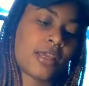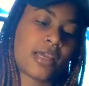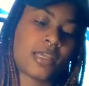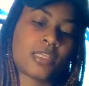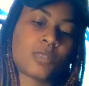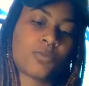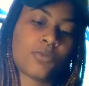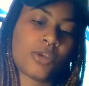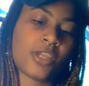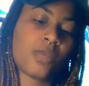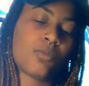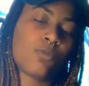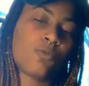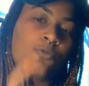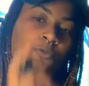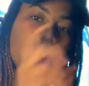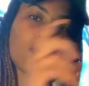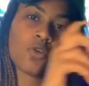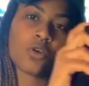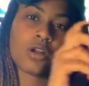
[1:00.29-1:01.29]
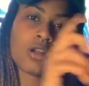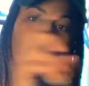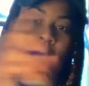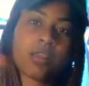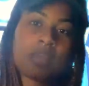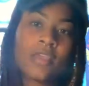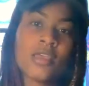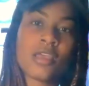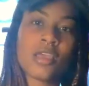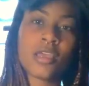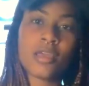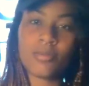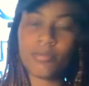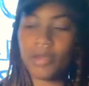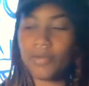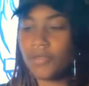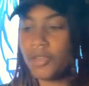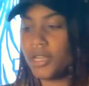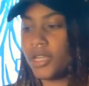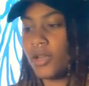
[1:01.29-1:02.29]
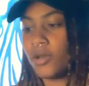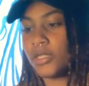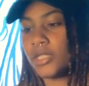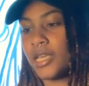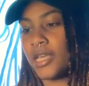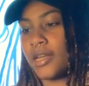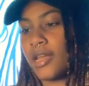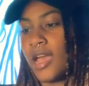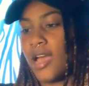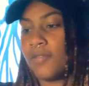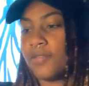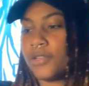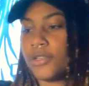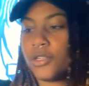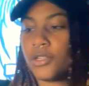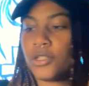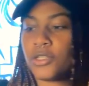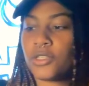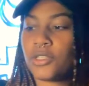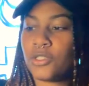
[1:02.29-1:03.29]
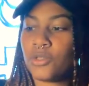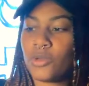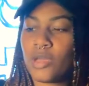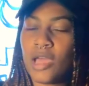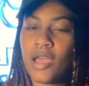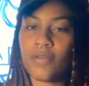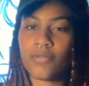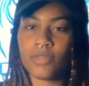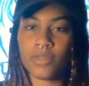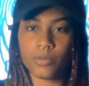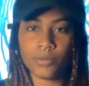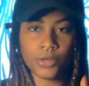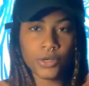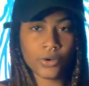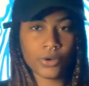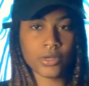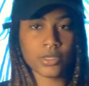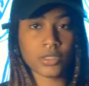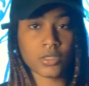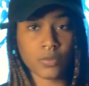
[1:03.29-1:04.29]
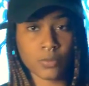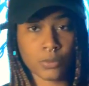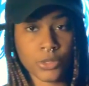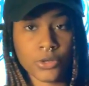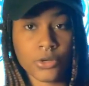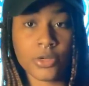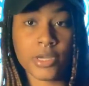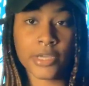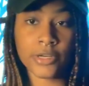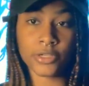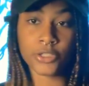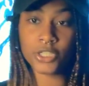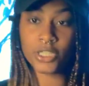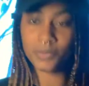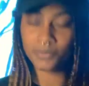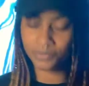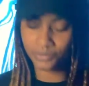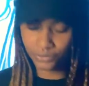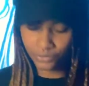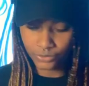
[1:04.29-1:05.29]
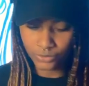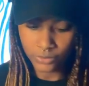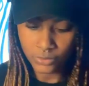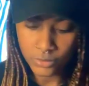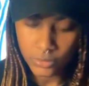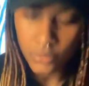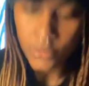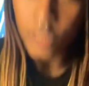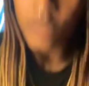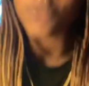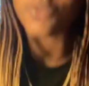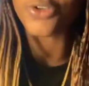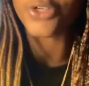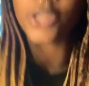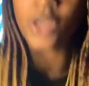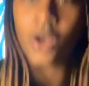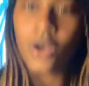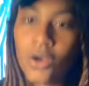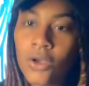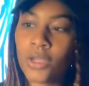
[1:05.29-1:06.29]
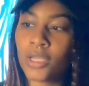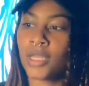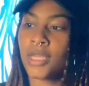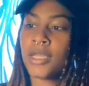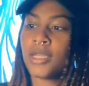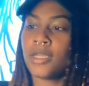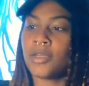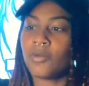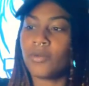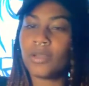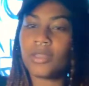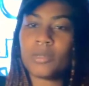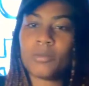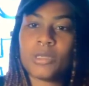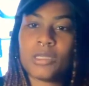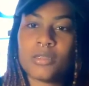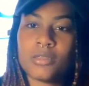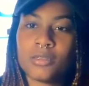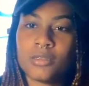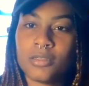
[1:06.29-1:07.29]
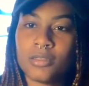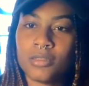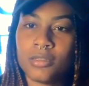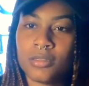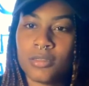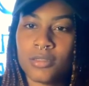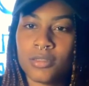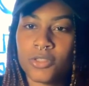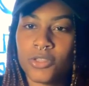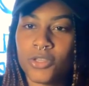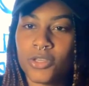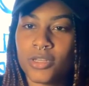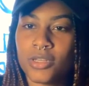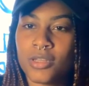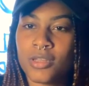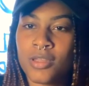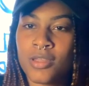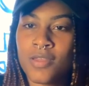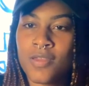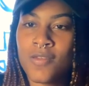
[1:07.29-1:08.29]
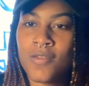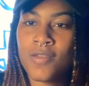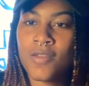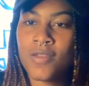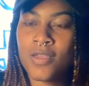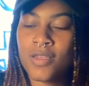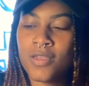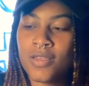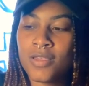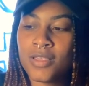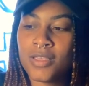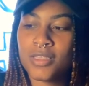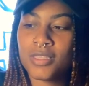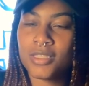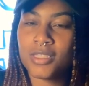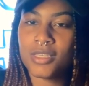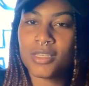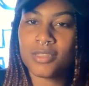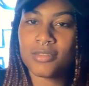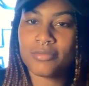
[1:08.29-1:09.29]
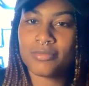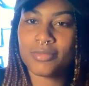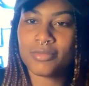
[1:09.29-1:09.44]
I spray it before my videos and after to have the purest of pure energy for y'all. Wait, let me so you can see it,